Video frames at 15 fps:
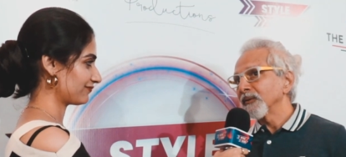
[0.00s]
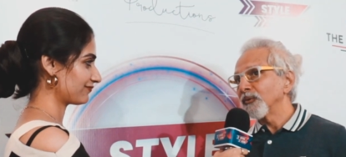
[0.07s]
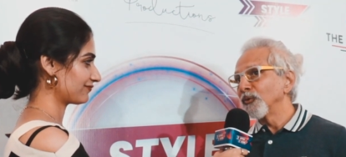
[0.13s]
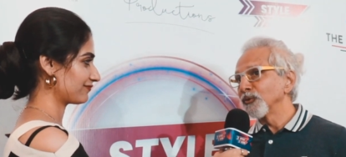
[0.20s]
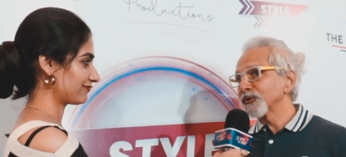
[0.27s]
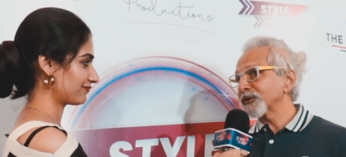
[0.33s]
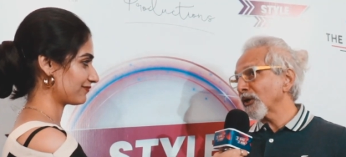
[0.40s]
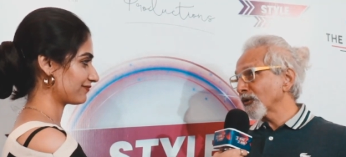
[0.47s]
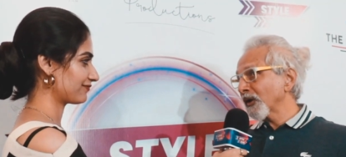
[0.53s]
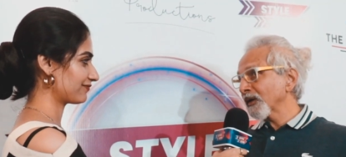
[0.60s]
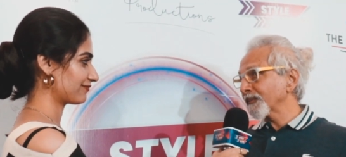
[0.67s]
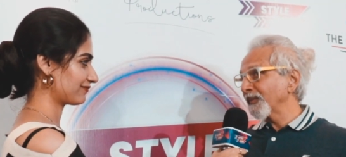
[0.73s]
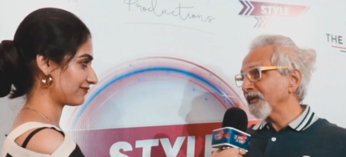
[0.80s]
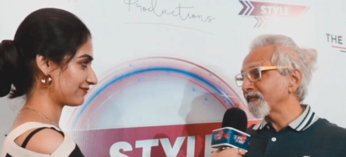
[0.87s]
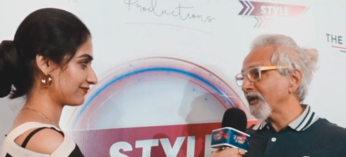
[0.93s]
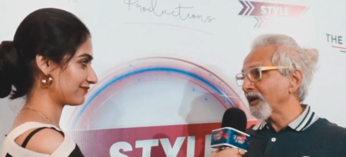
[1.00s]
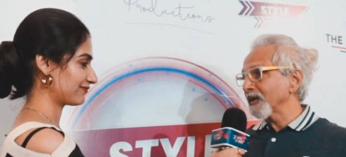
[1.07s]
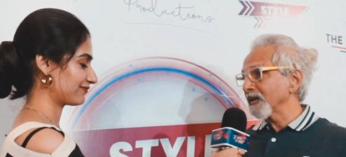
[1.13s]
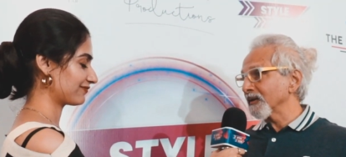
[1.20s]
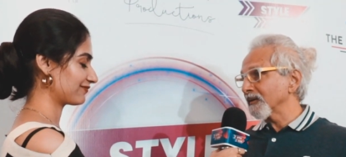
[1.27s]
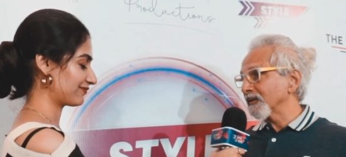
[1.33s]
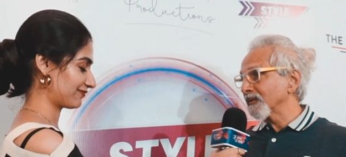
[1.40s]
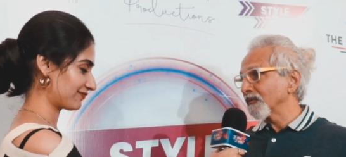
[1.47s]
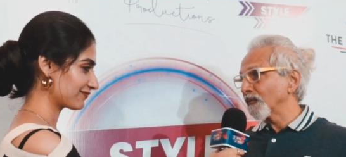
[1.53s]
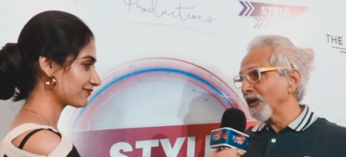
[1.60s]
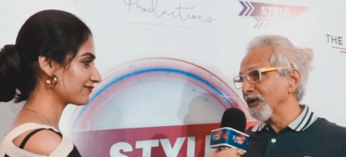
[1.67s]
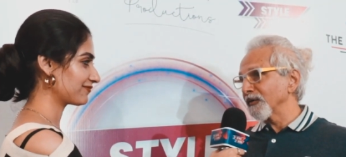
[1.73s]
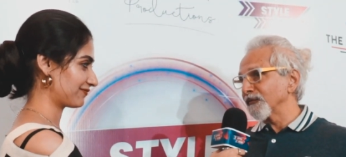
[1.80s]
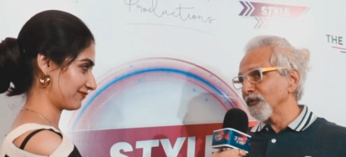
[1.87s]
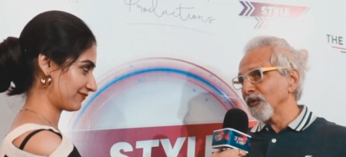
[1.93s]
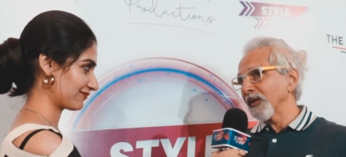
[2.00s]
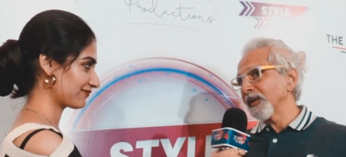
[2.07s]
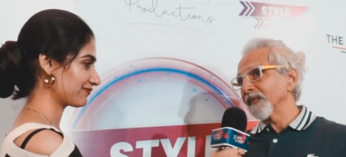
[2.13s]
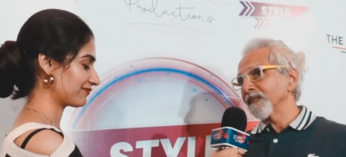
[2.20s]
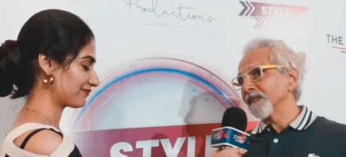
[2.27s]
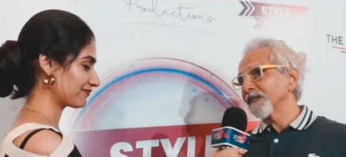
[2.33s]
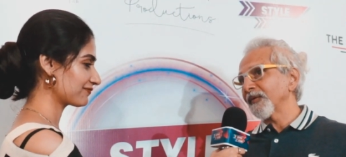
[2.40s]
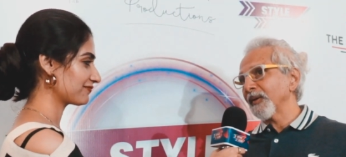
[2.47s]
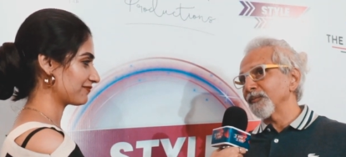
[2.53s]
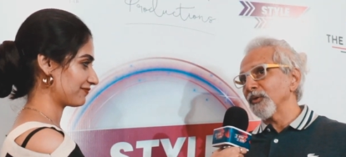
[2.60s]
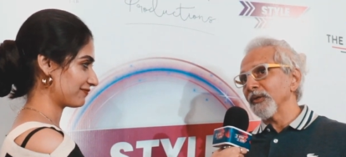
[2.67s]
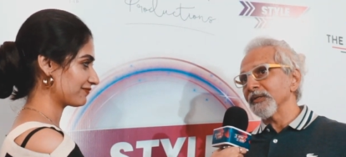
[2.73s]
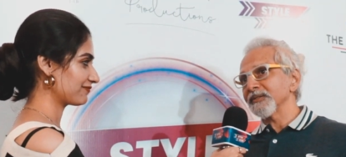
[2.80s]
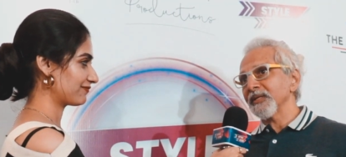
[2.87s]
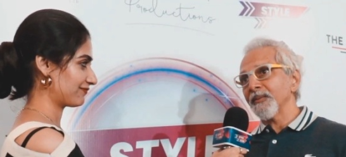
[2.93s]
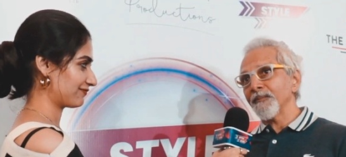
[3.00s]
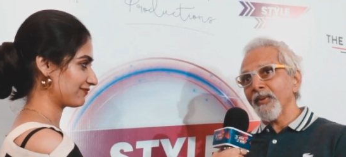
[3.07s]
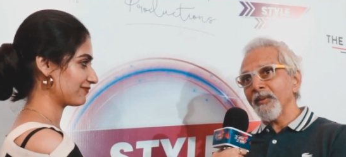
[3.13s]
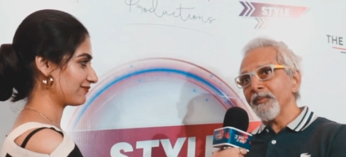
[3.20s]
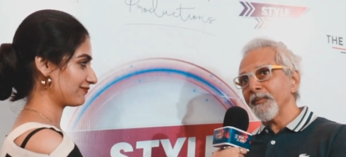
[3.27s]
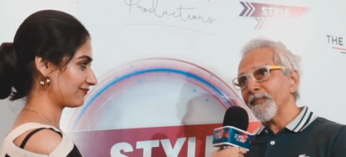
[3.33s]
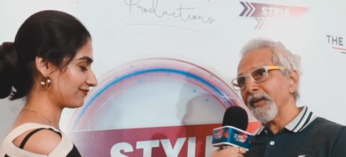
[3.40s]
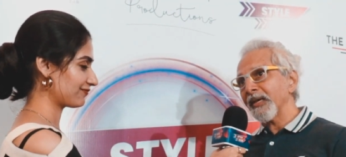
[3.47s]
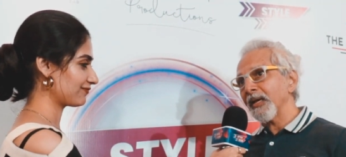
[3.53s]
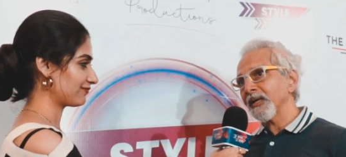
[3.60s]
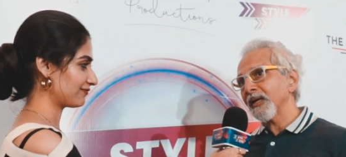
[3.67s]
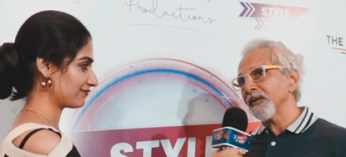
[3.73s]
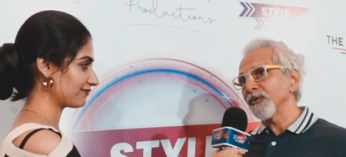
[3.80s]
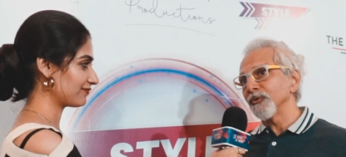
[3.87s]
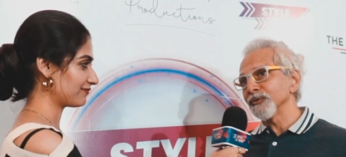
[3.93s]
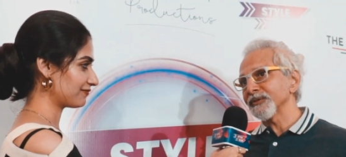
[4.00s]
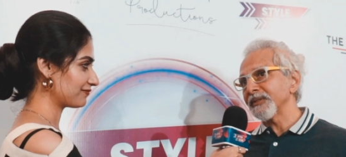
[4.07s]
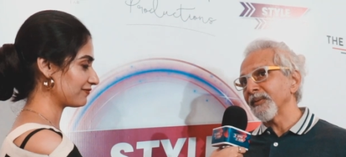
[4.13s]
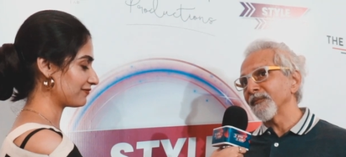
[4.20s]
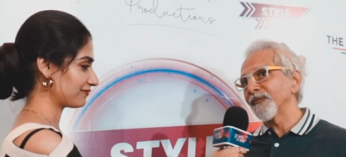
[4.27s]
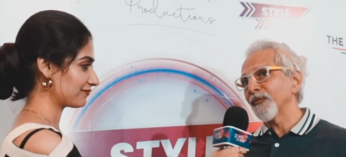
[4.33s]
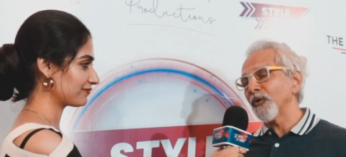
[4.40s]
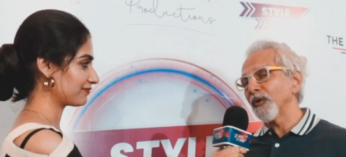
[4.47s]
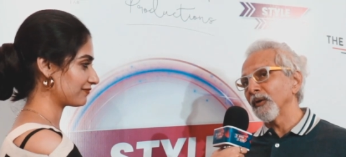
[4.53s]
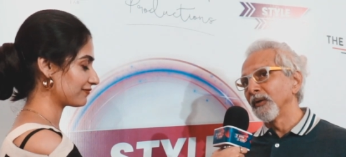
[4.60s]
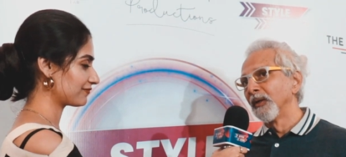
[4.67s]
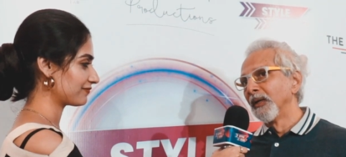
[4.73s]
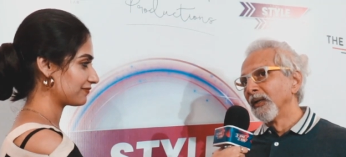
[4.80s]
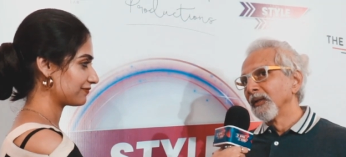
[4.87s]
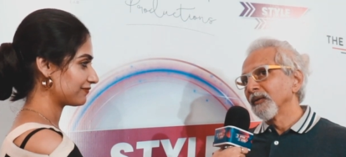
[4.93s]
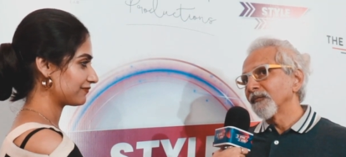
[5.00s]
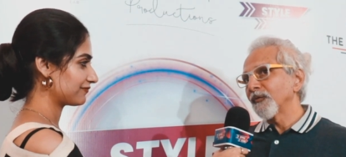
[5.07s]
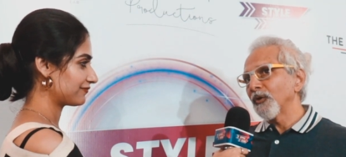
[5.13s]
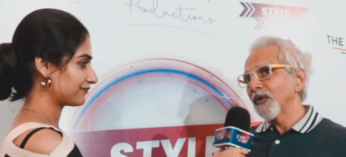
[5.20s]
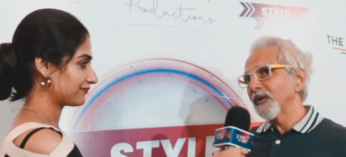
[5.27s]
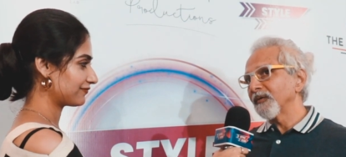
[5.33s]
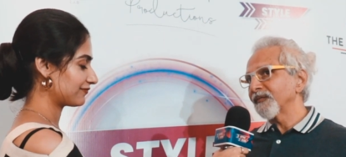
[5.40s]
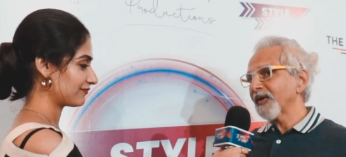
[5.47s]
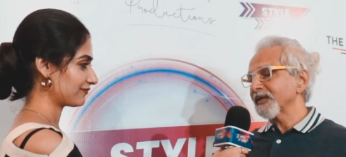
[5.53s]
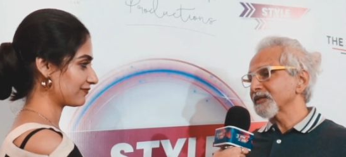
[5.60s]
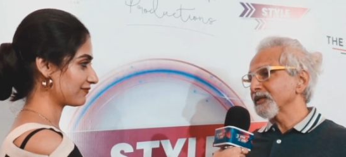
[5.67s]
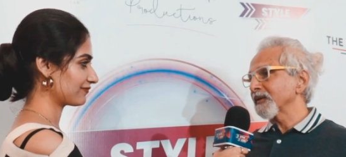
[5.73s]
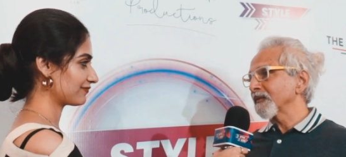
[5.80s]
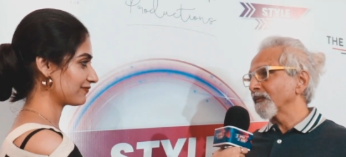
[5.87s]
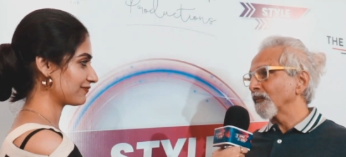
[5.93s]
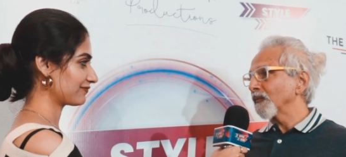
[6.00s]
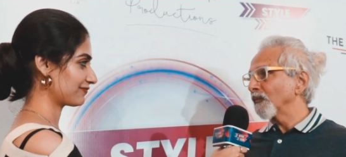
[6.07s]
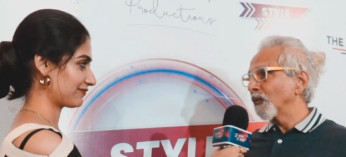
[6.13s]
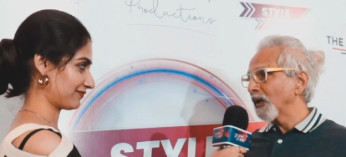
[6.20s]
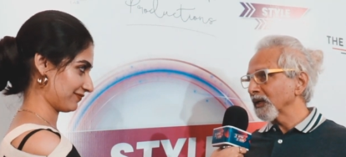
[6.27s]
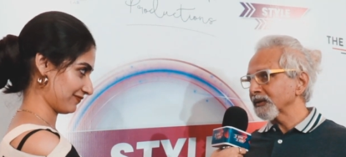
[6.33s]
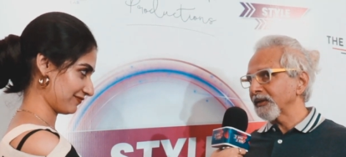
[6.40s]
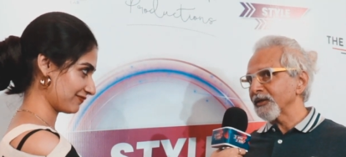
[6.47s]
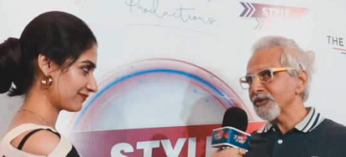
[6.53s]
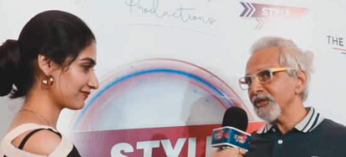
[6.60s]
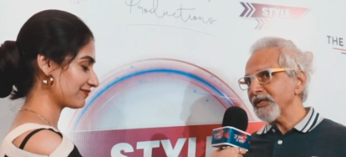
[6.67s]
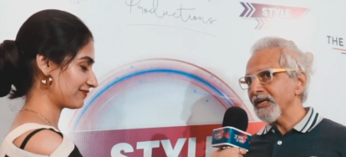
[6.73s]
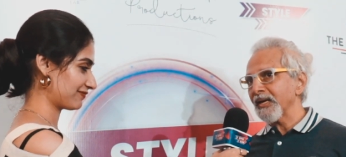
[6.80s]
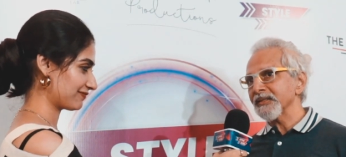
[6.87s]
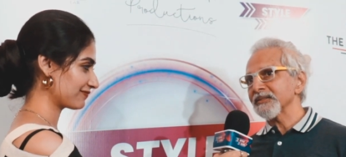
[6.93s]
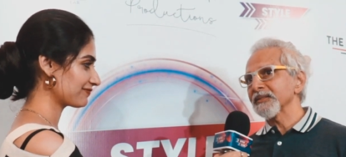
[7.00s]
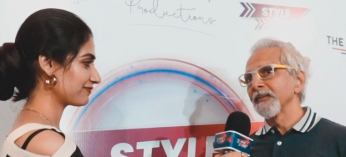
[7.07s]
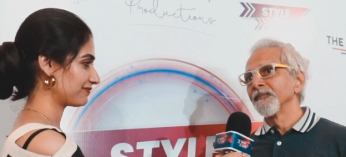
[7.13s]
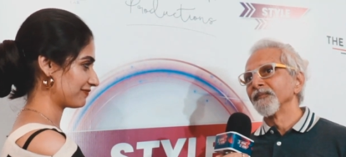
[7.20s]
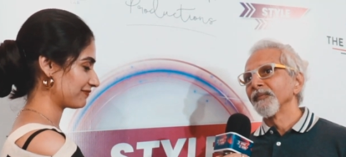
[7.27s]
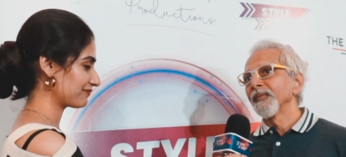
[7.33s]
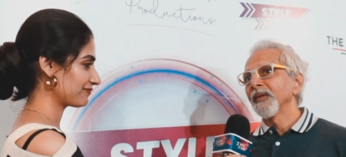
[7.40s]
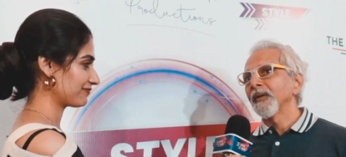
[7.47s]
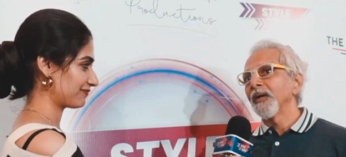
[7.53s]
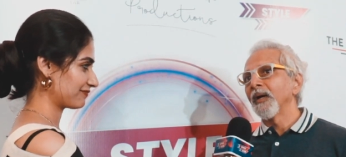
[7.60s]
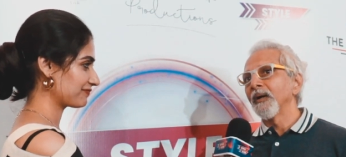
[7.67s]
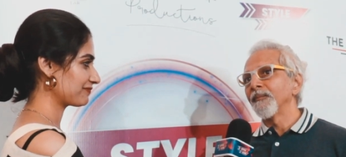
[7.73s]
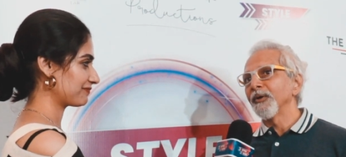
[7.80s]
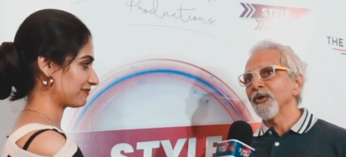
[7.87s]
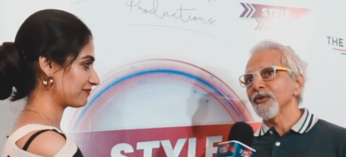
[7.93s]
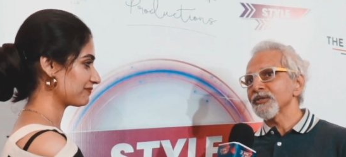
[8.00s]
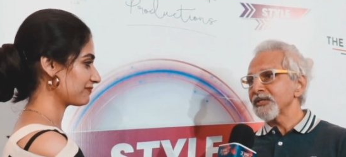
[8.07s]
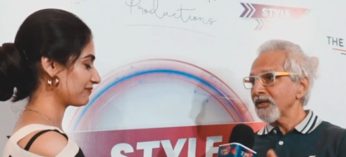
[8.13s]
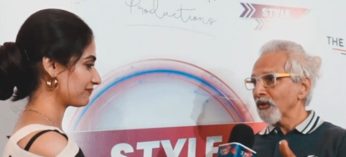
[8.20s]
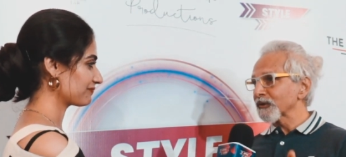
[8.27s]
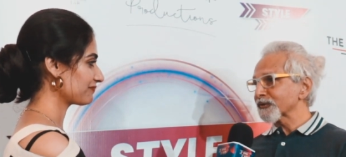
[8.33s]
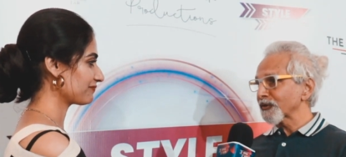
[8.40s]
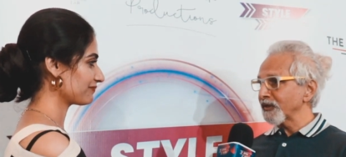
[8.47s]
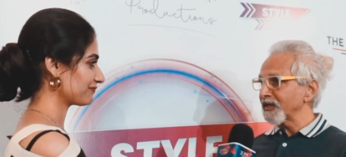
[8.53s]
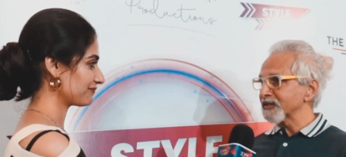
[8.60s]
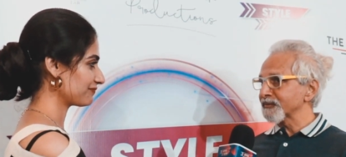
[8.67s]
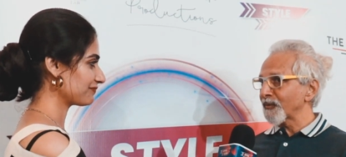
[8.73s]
Speaker 1: Who Shaunak may find wonderful and fabulous, and maybe Pella can use them for for her fashion work that she does, uh, because she also needs